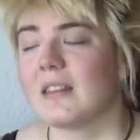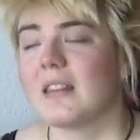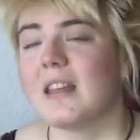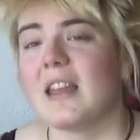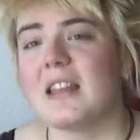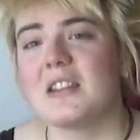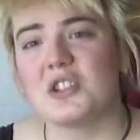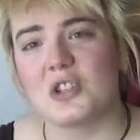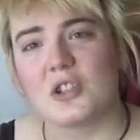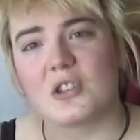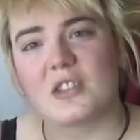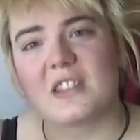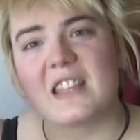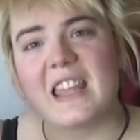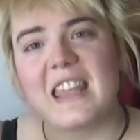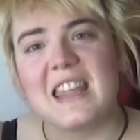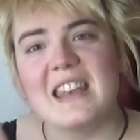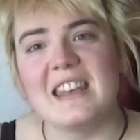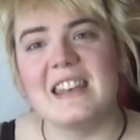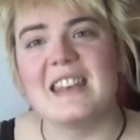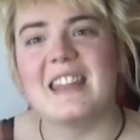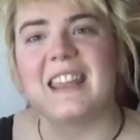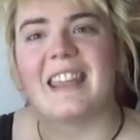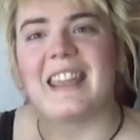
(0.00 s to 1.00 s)
it just
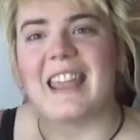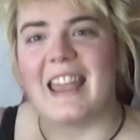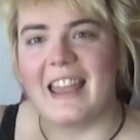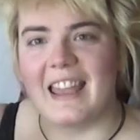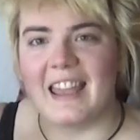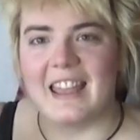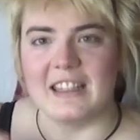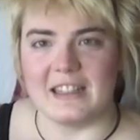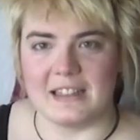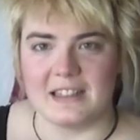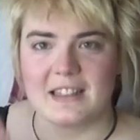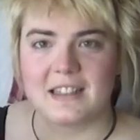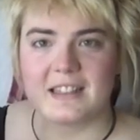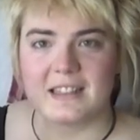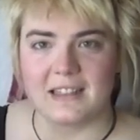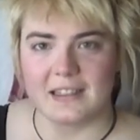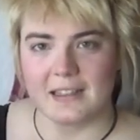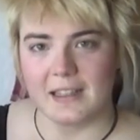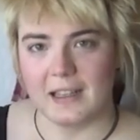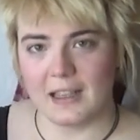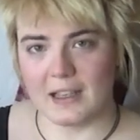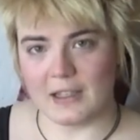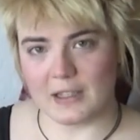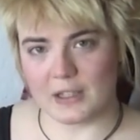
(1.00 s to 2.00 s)
indicates
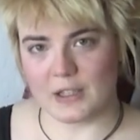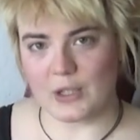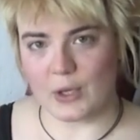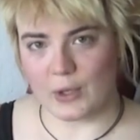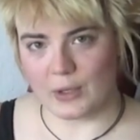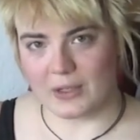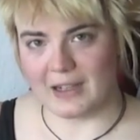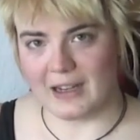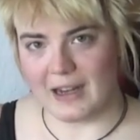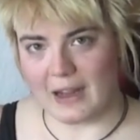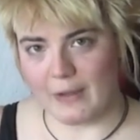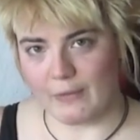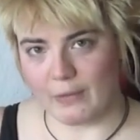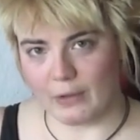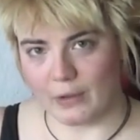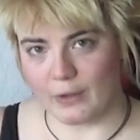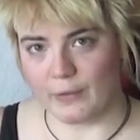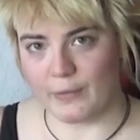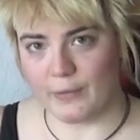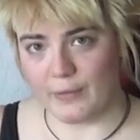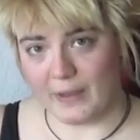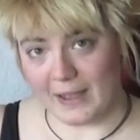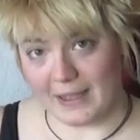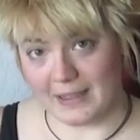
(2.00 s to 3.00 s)
a certain level
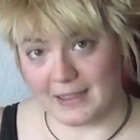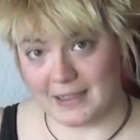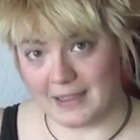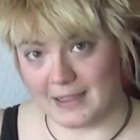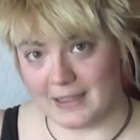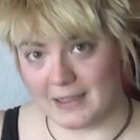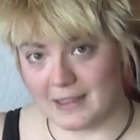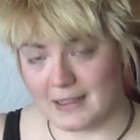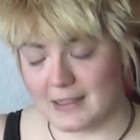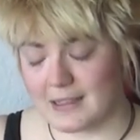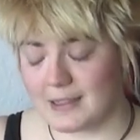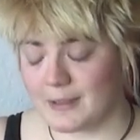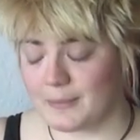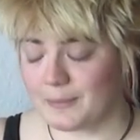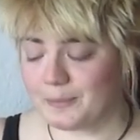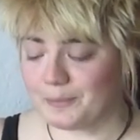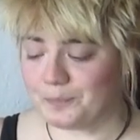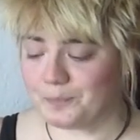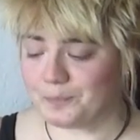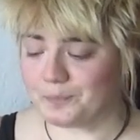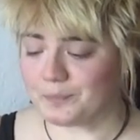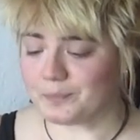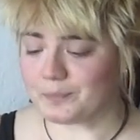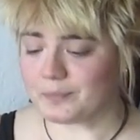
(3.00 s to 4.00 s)
of fanciness.
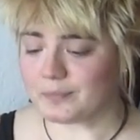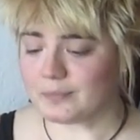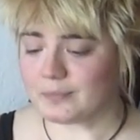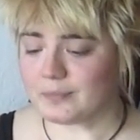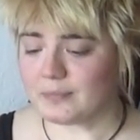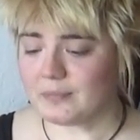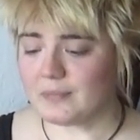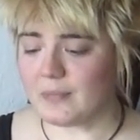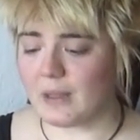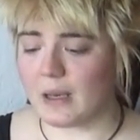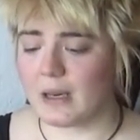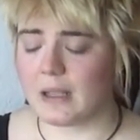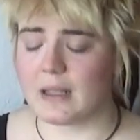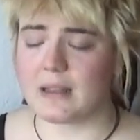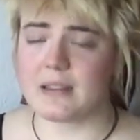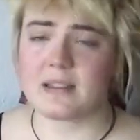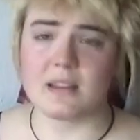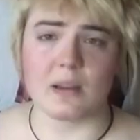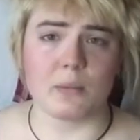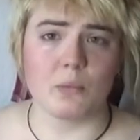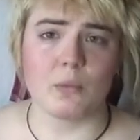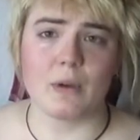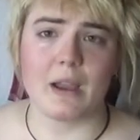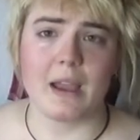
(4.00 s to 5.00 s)

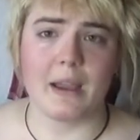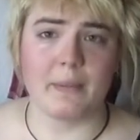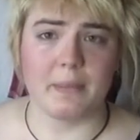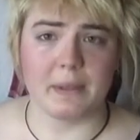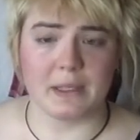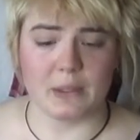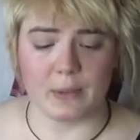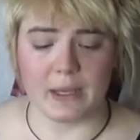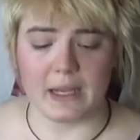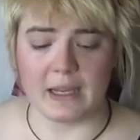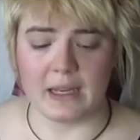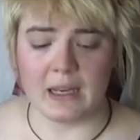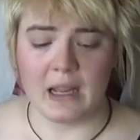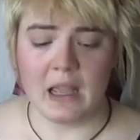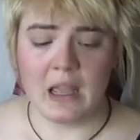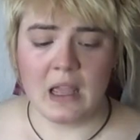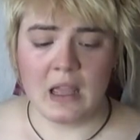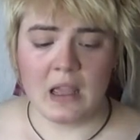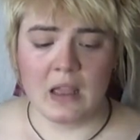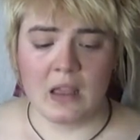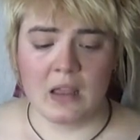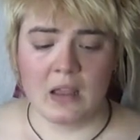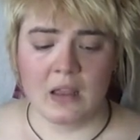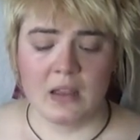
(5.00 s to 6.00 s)
Somewhere between
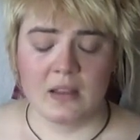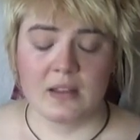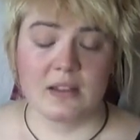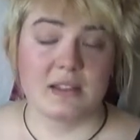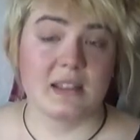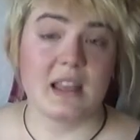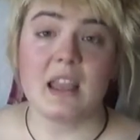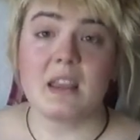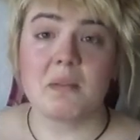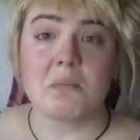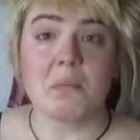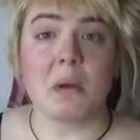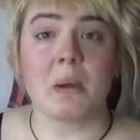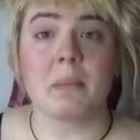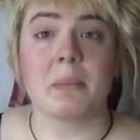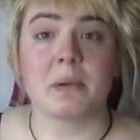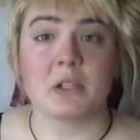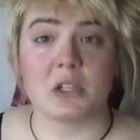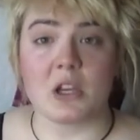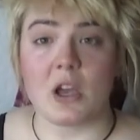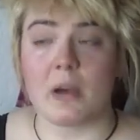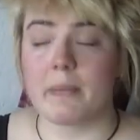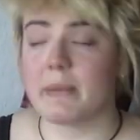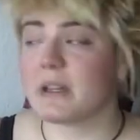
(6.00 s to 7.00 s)
staying in my
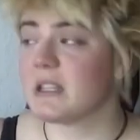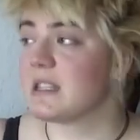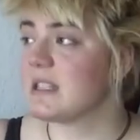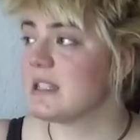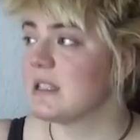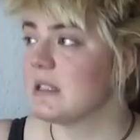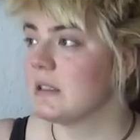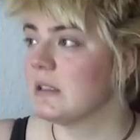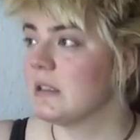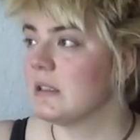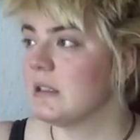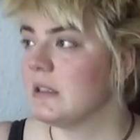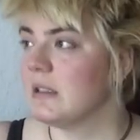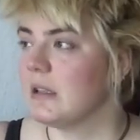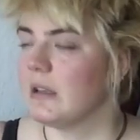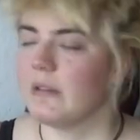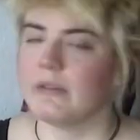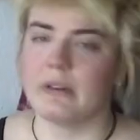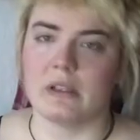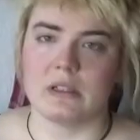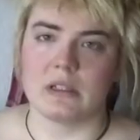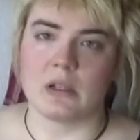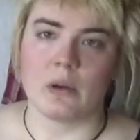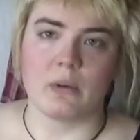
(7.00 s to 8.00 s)
pyjamas,
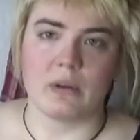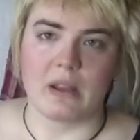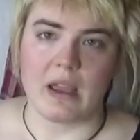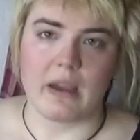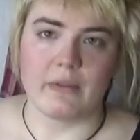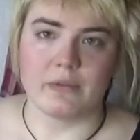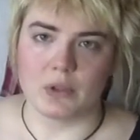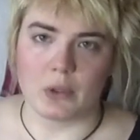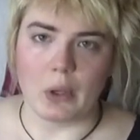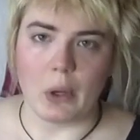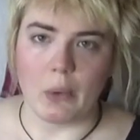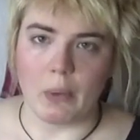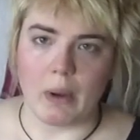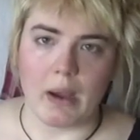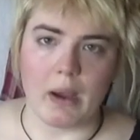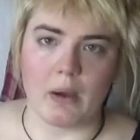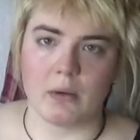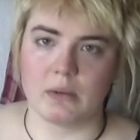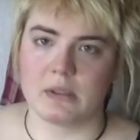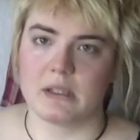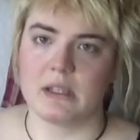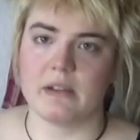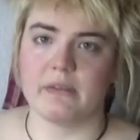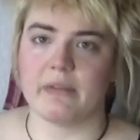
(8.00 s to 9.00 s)
if I don't have to go
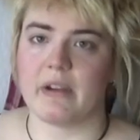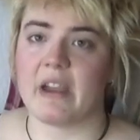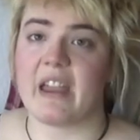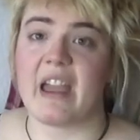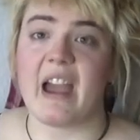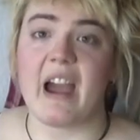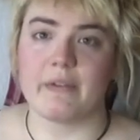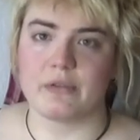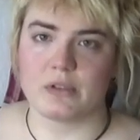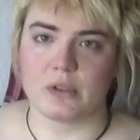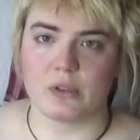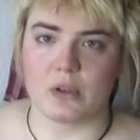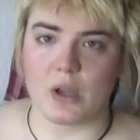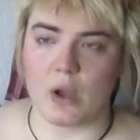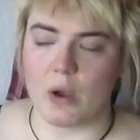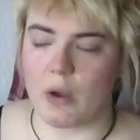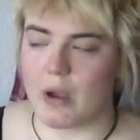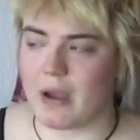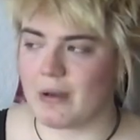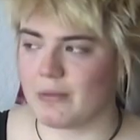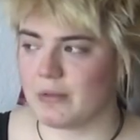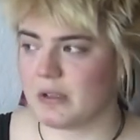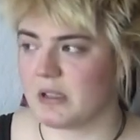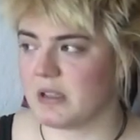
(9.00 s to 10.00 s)
out, if I have to go
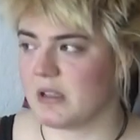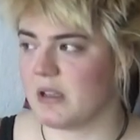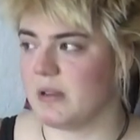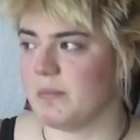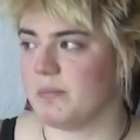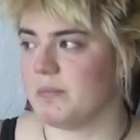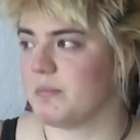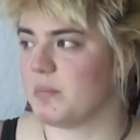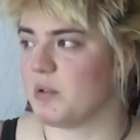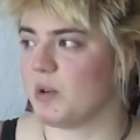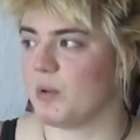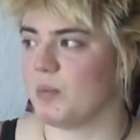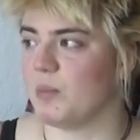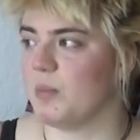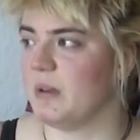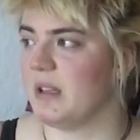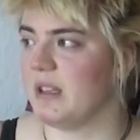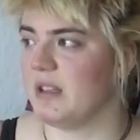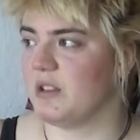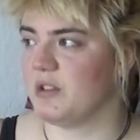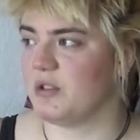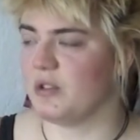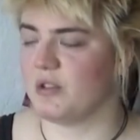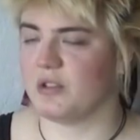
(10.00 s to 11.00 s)
out I
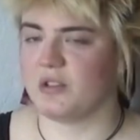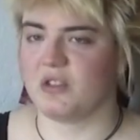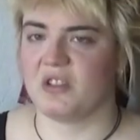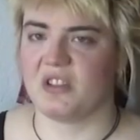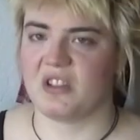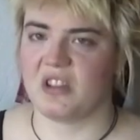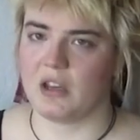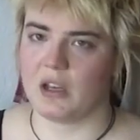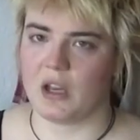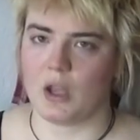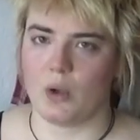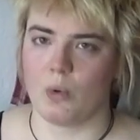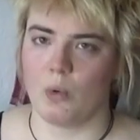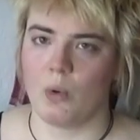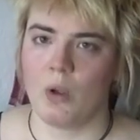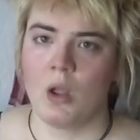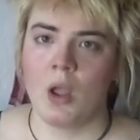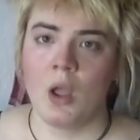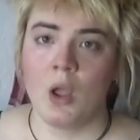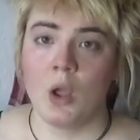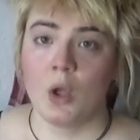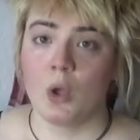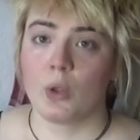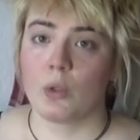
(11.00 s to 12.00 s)
probably just, you know,
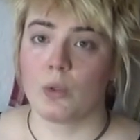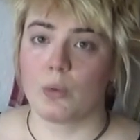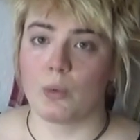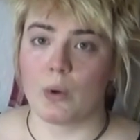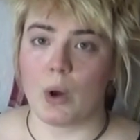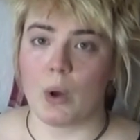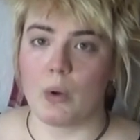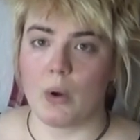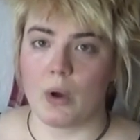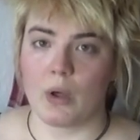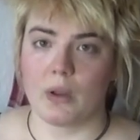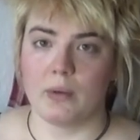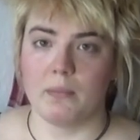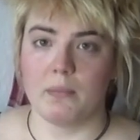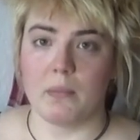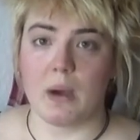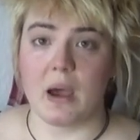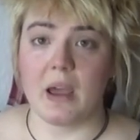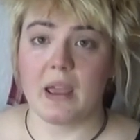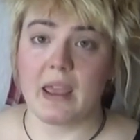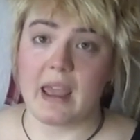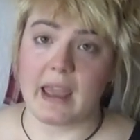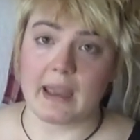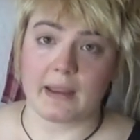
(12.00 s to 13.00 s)
throw on
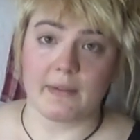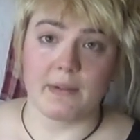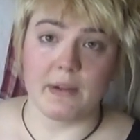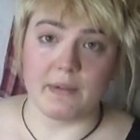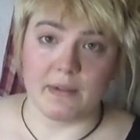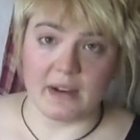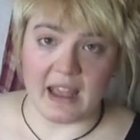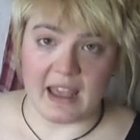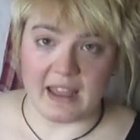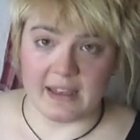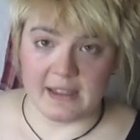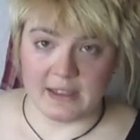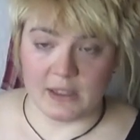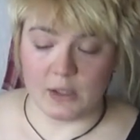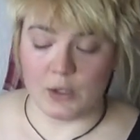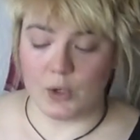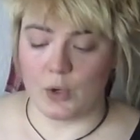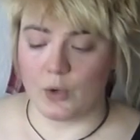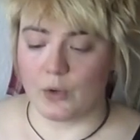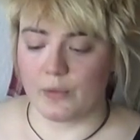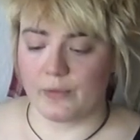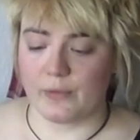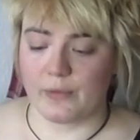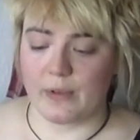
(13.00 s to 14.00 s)
my equivalent
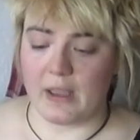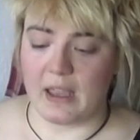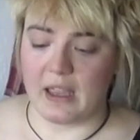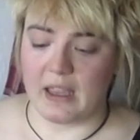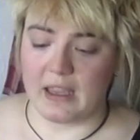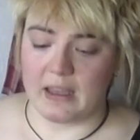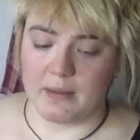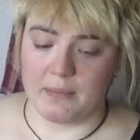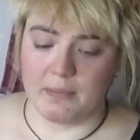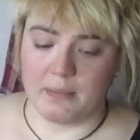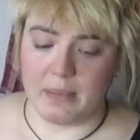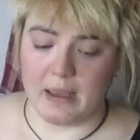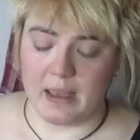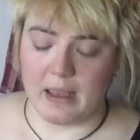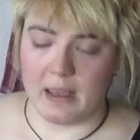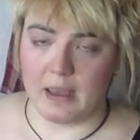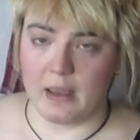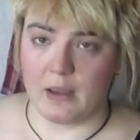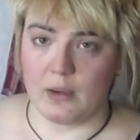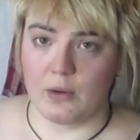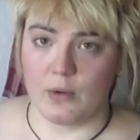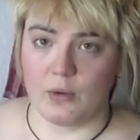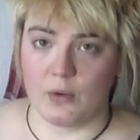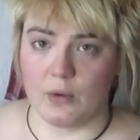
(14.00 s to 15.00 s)
of a
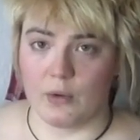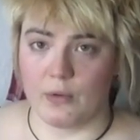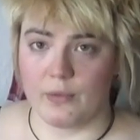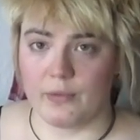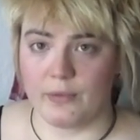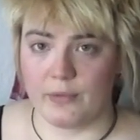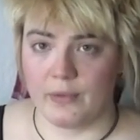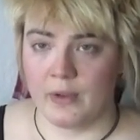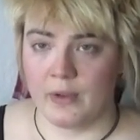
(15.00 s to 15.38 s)
pair of